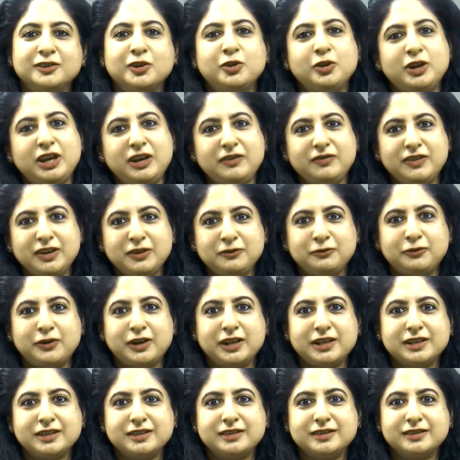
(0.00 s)
Good evening,
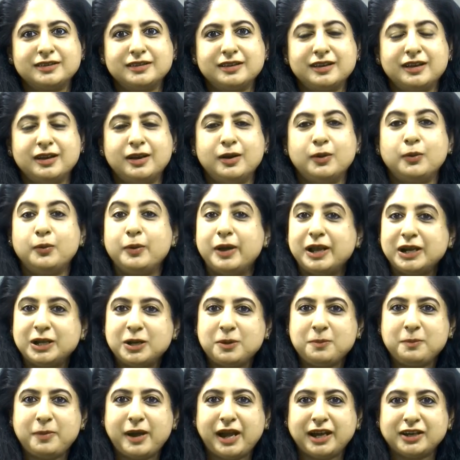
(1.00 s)
friends.
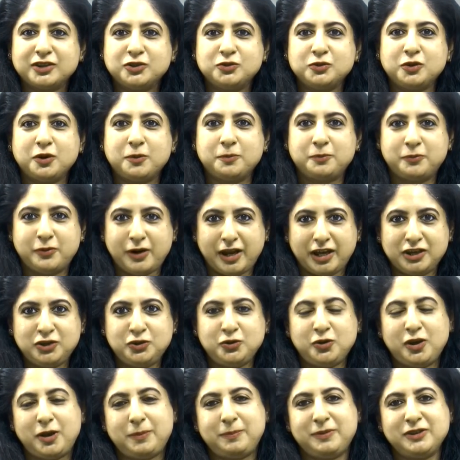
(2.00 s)
Welcome back to a brand
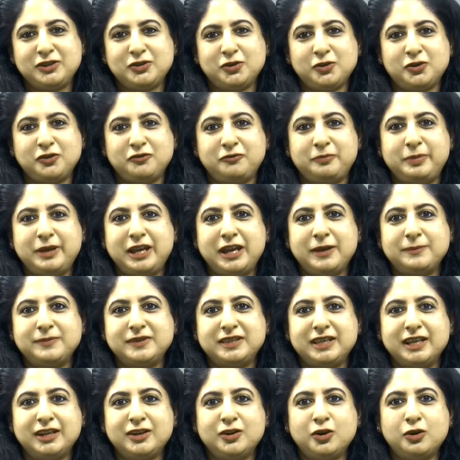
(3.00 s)
new episode of
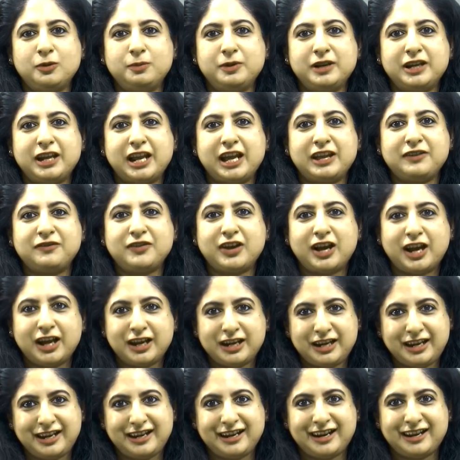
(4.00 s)
BMC Global Live
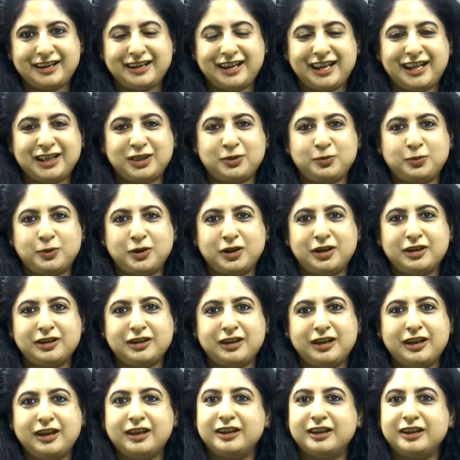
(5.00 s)
AL-HILAL Health World,